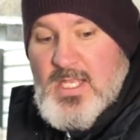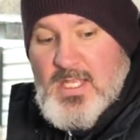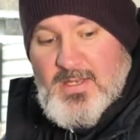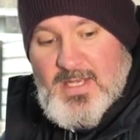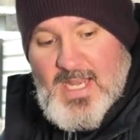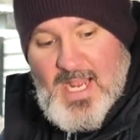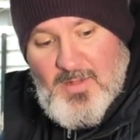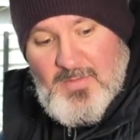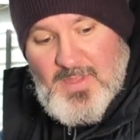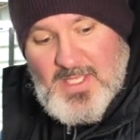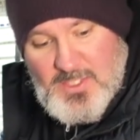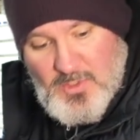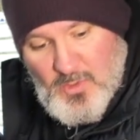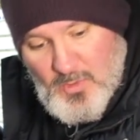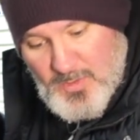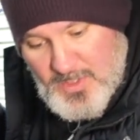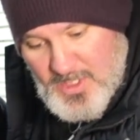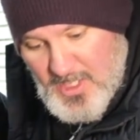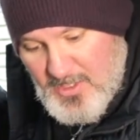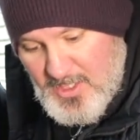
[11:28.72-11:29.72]
Now, there's
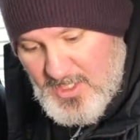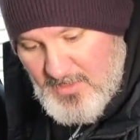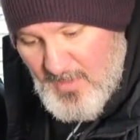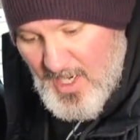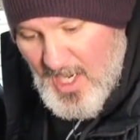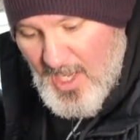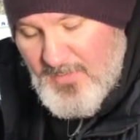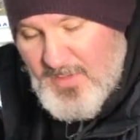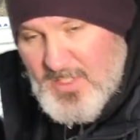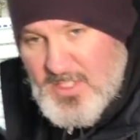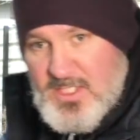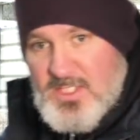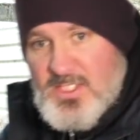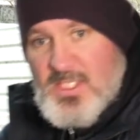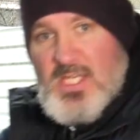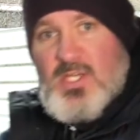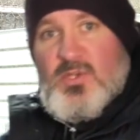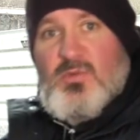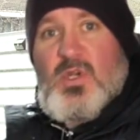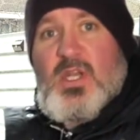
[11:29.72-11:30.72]
also some other
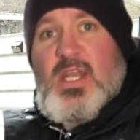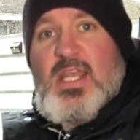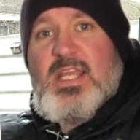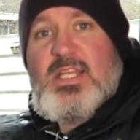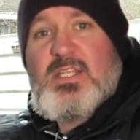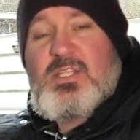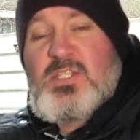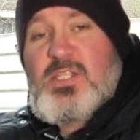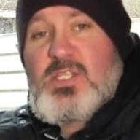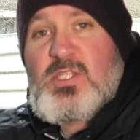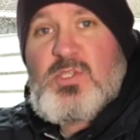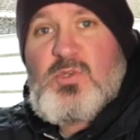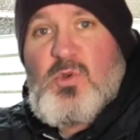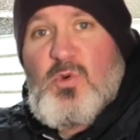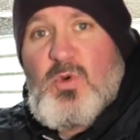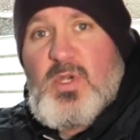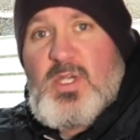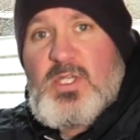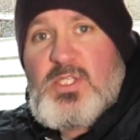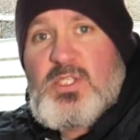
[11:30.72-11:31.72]
secret hidden
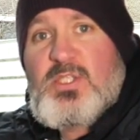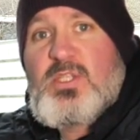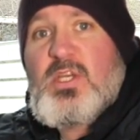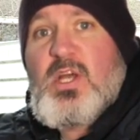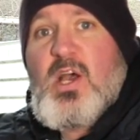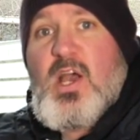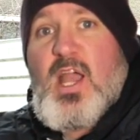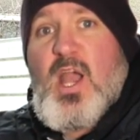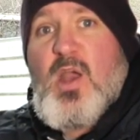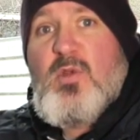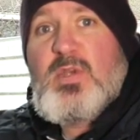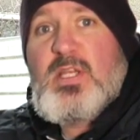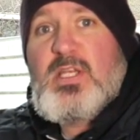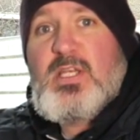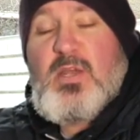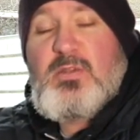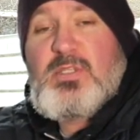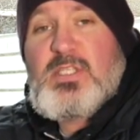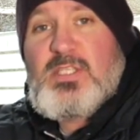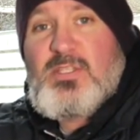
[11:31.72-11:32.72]
storage that I only
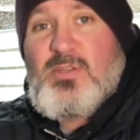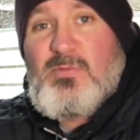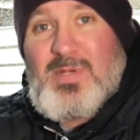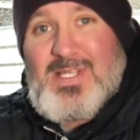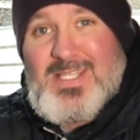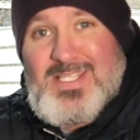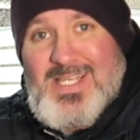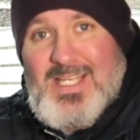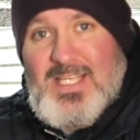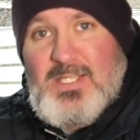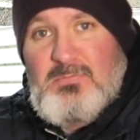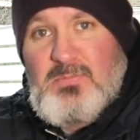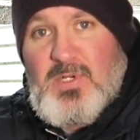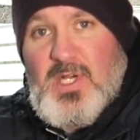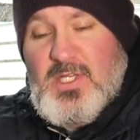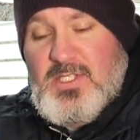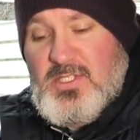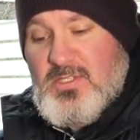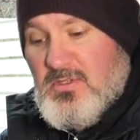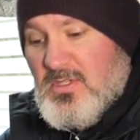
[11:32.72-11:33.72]
noticed on my second
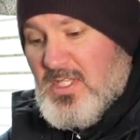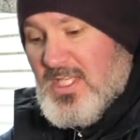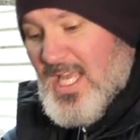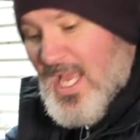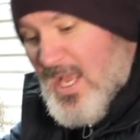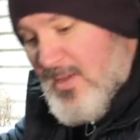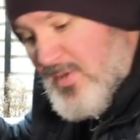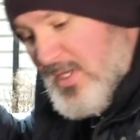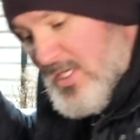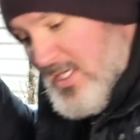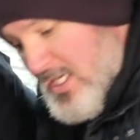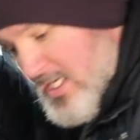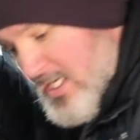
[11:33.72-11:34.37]
pass through the cabin.